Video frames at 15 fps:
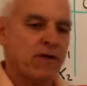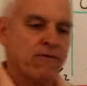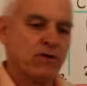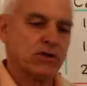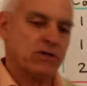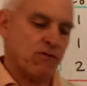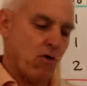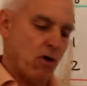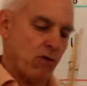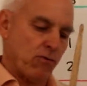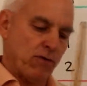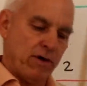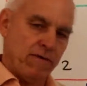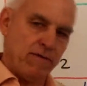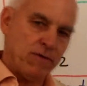first of all,
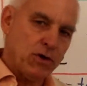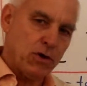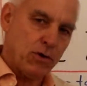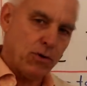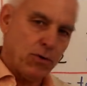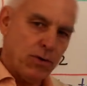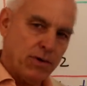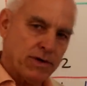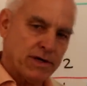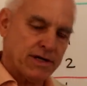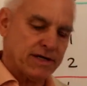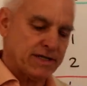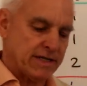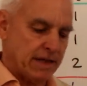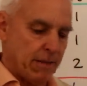review
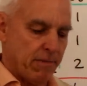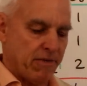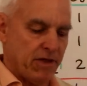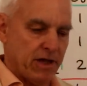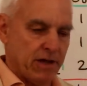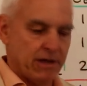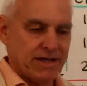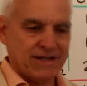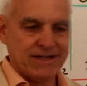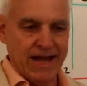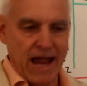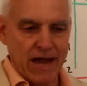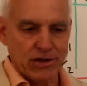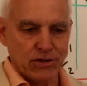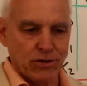some of the
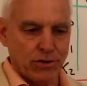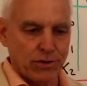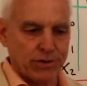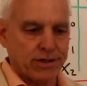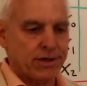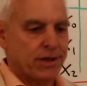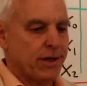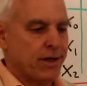standard